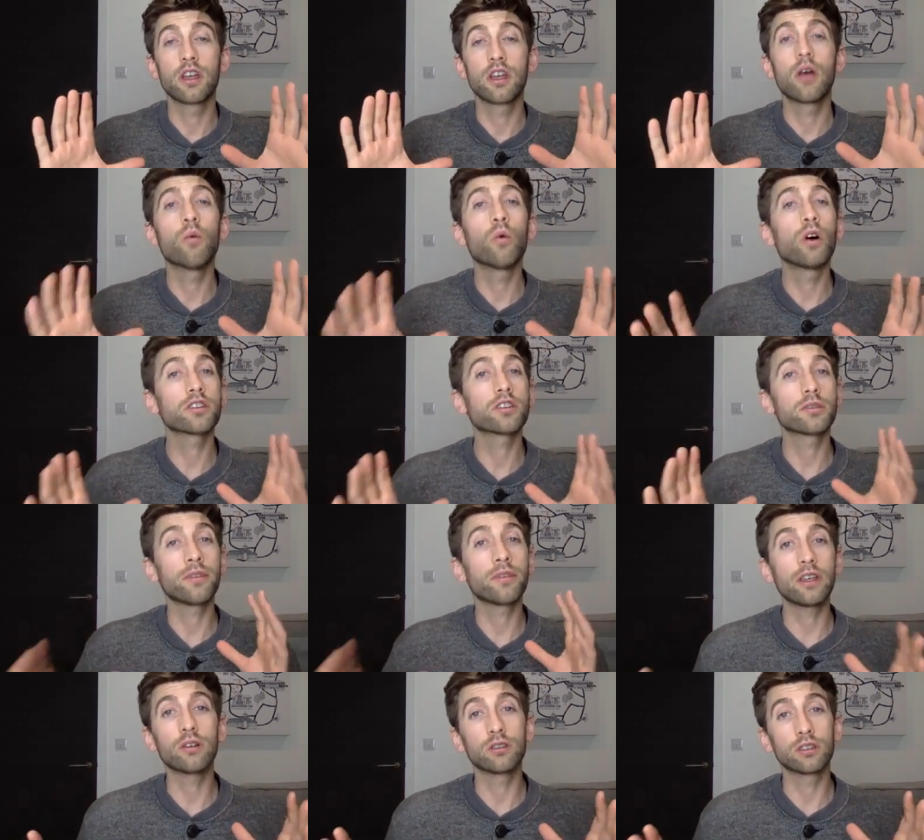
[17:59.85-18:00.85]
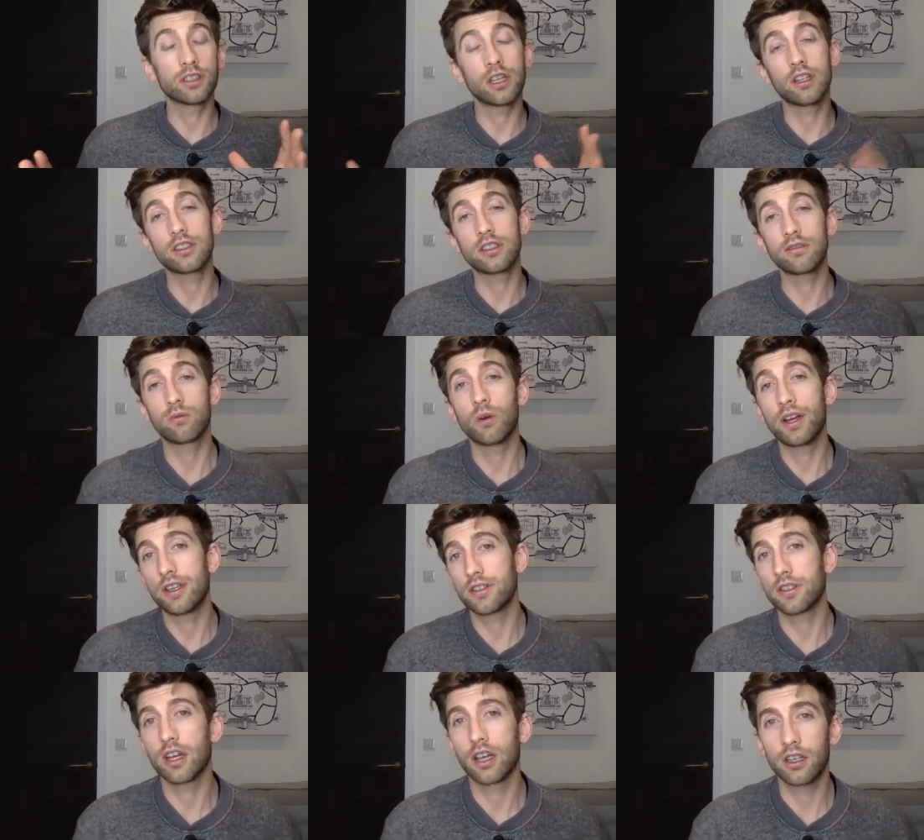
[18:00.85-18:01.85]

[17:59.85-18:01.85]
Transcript: and what are some of the alternative ways that I